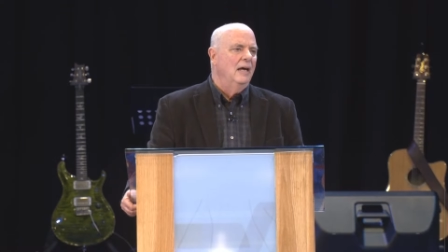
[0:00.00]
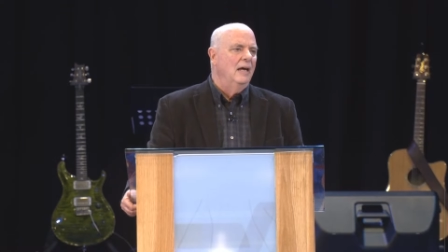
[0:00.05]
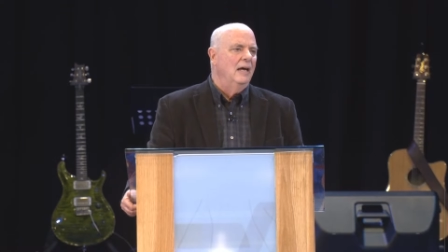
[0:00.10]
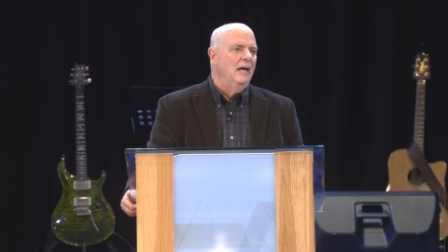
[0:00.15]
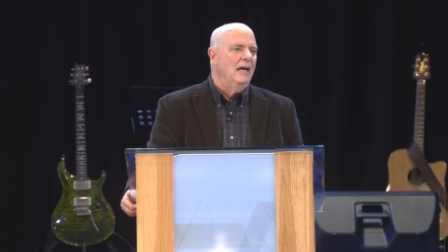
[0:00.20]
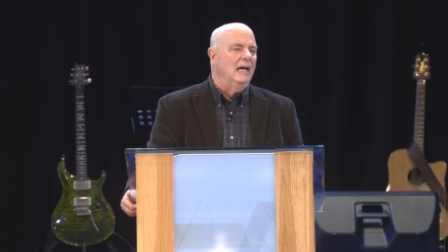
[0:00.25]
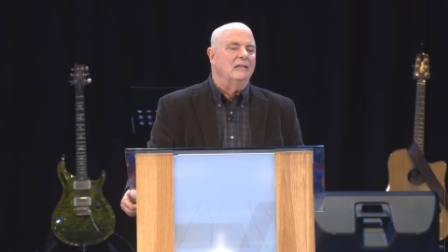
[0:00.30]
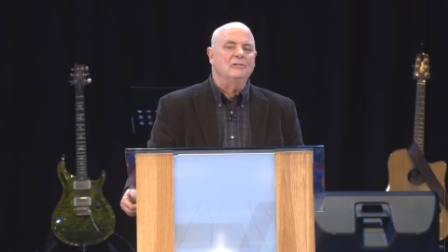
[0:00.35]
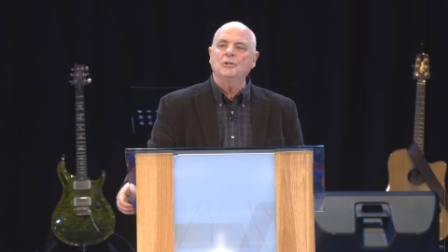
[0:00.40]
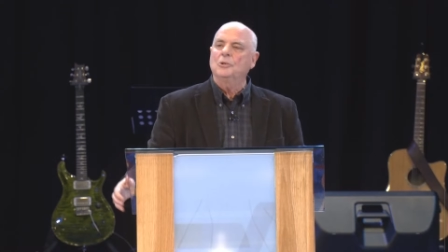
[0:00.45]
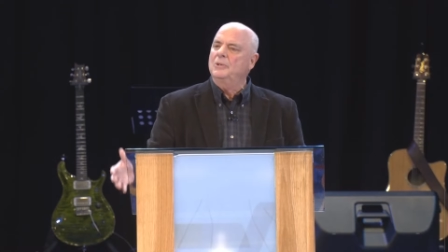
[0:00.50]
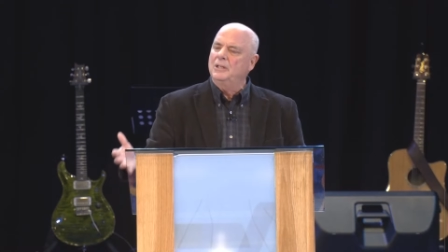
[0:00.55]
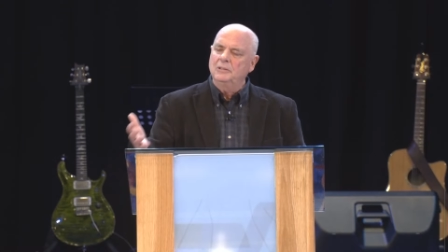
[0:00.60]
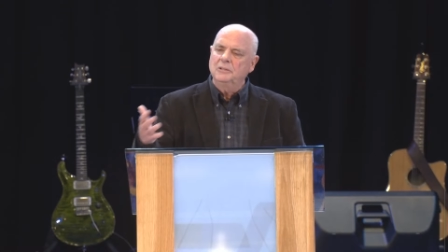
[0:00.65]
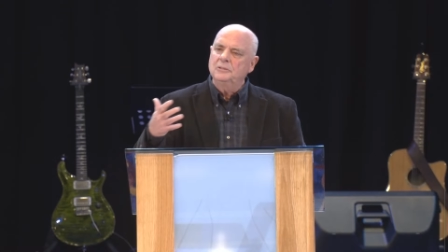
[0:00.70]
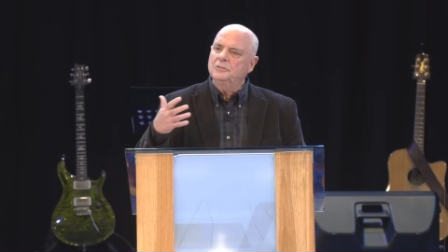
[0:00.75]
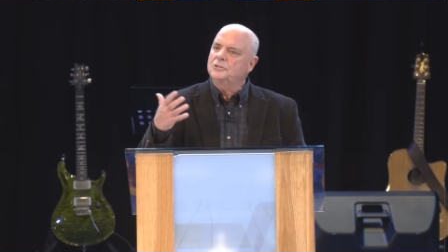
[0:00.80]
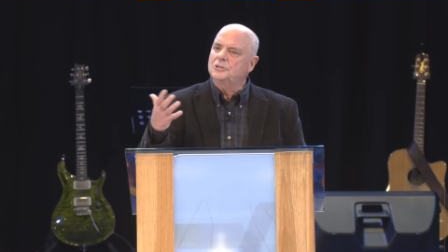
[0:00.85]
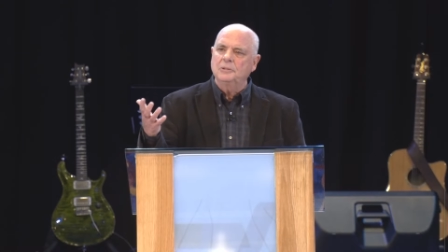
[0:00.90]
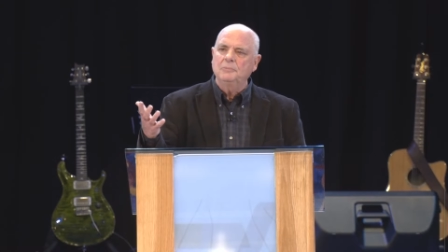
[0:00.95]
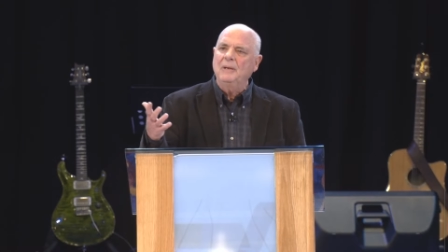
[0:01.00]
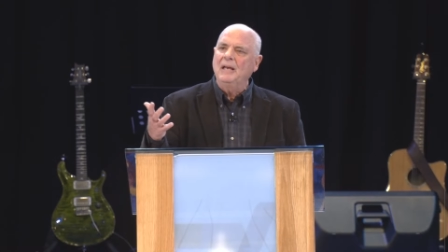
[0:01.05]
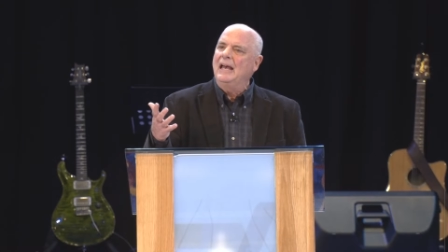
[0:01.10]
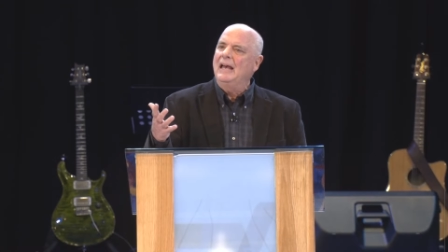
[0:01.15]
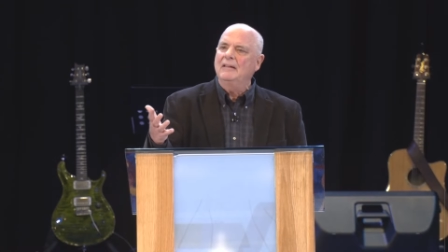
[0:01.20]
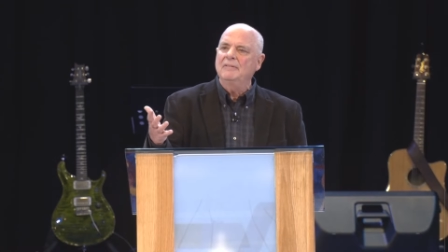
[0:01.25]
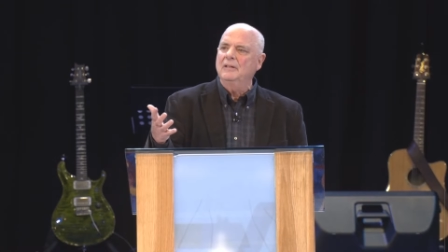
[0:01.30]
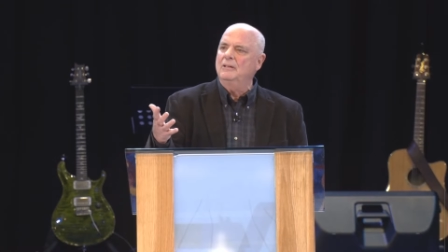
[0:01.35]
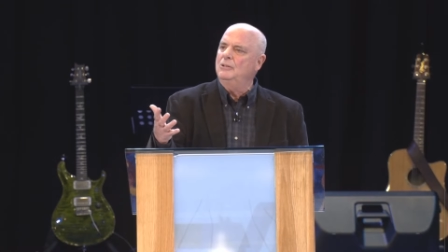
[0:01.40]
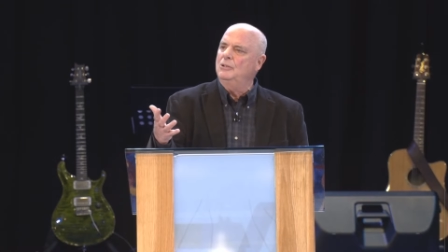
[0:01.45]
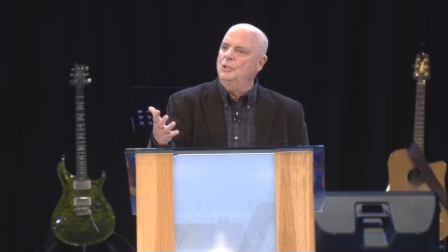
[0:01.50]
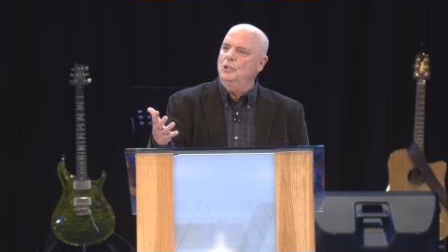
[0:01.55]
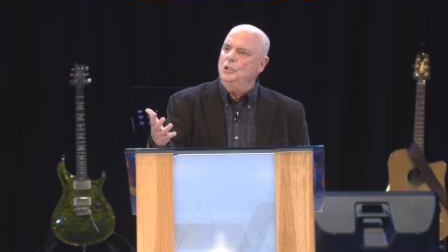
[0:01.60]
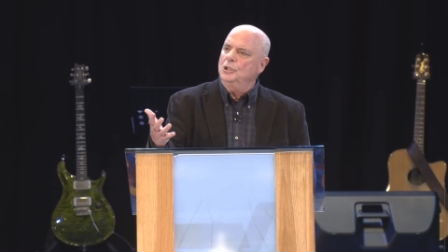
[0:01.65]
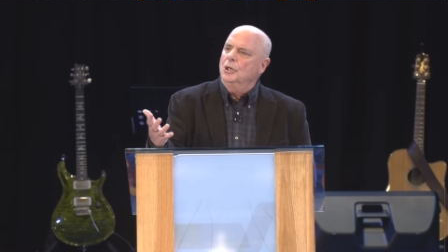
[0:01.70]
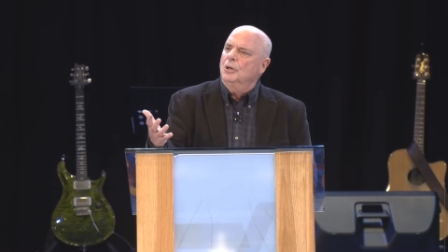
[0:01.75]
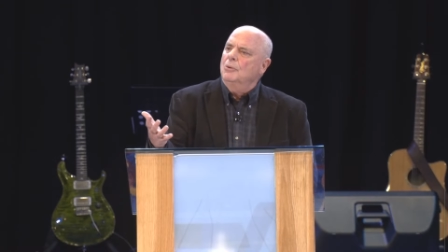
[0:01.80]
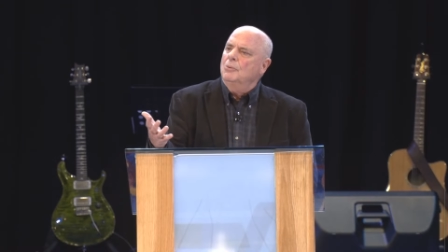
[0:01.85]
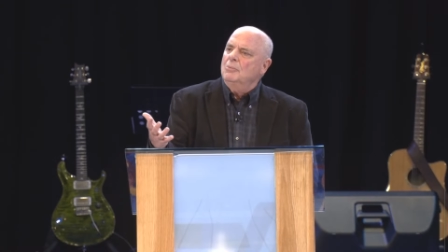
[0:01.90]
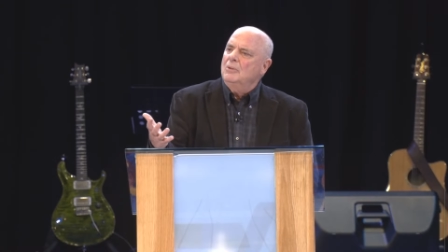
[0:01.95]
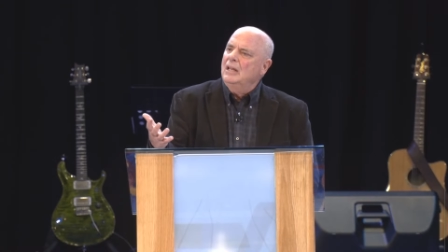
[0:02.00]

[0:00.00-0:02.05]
And so here's a man, that, you know,